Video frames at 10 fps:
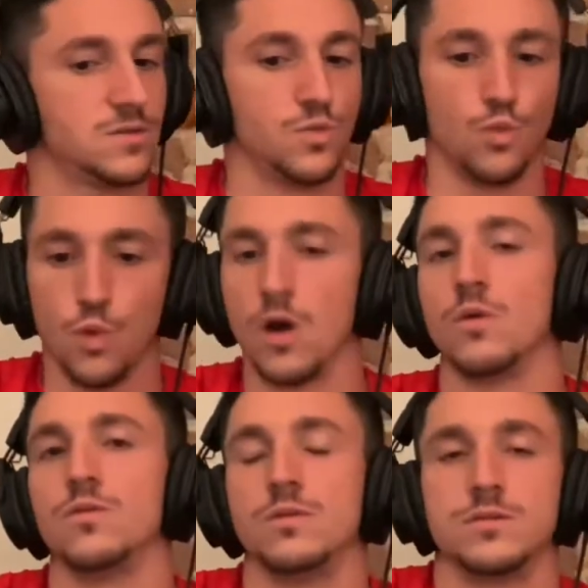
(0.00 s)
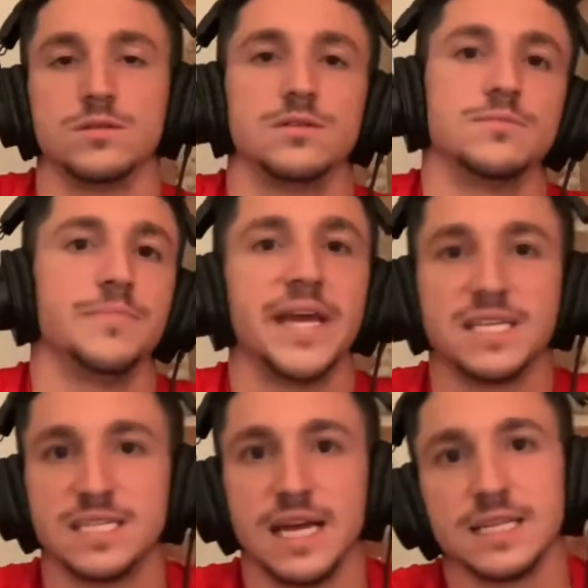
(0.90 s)
whoa. Makes
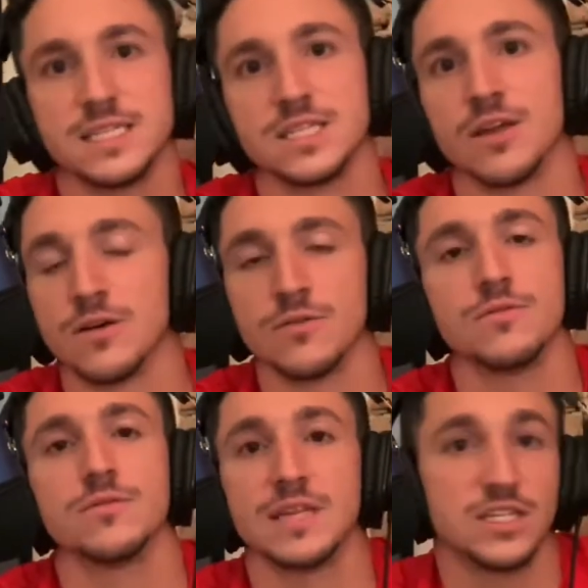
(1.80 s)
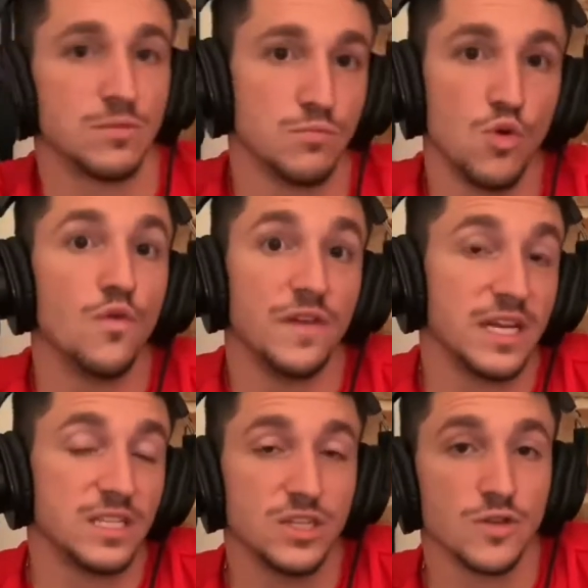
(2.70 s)
sense, though. It's a
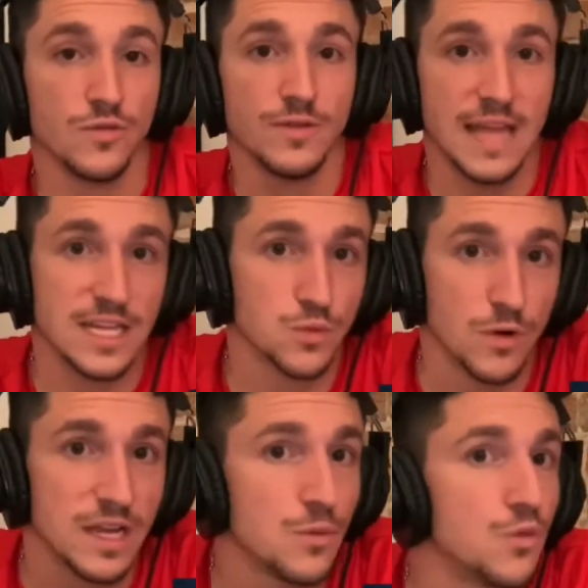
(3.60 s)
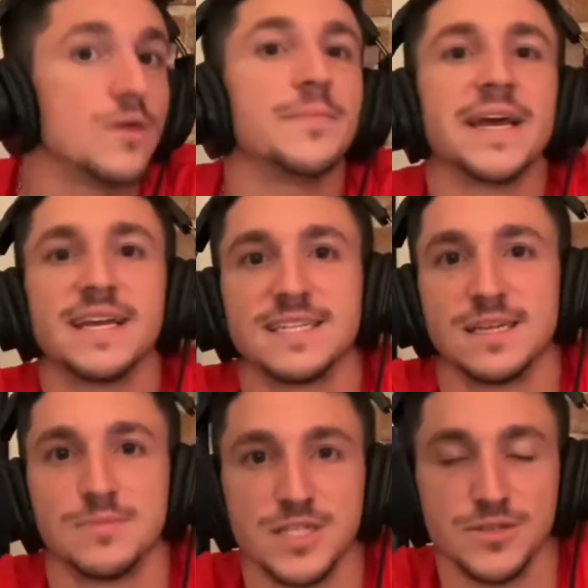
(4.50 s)
movie, too. That's where he would make his
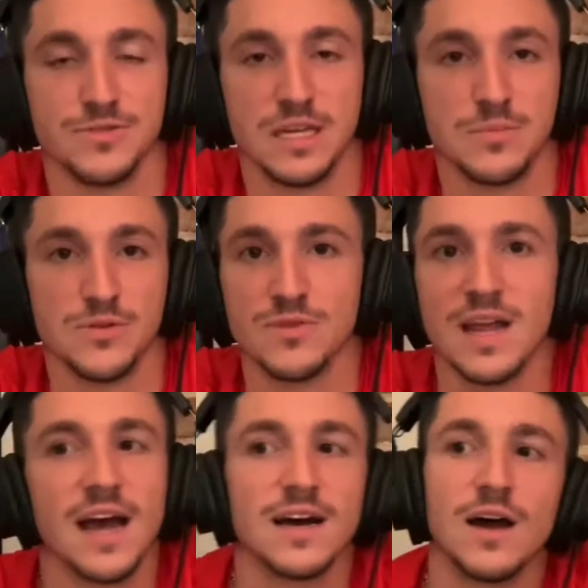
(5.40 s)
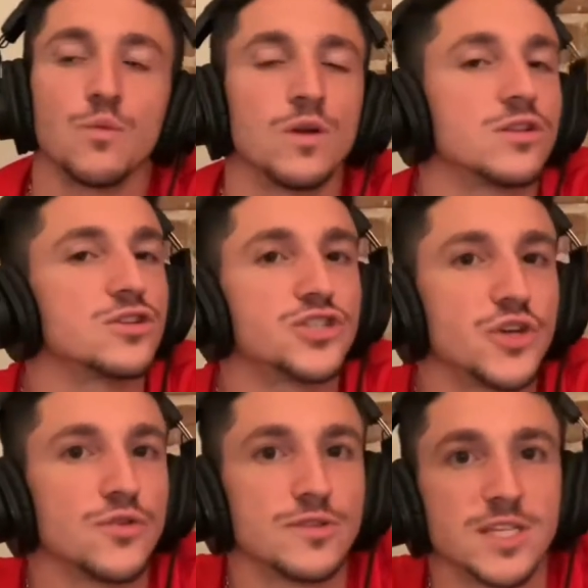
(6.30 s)
MCU debut. Not on one of the
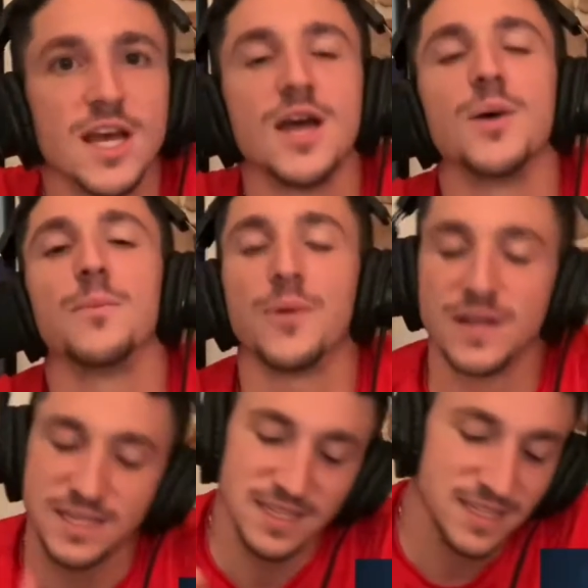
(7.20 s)
shows, but